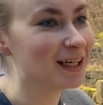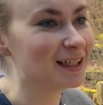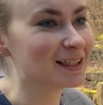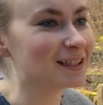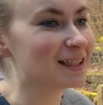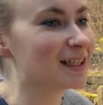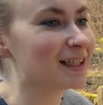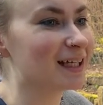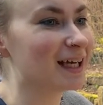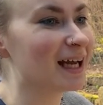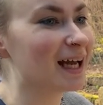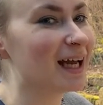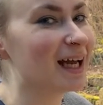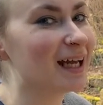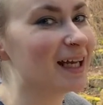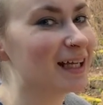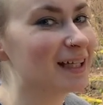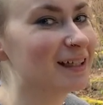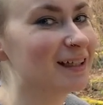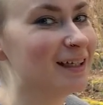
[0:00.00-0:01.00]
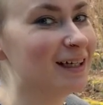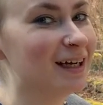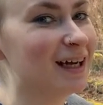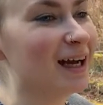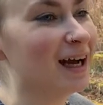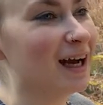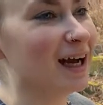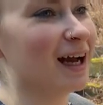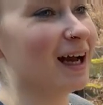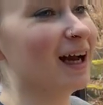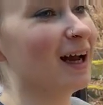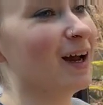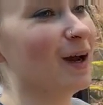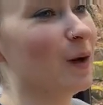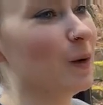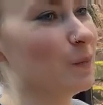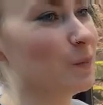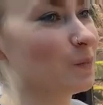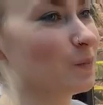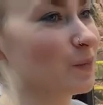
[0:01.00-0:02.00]

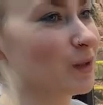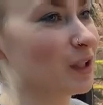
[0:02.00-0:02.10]
today.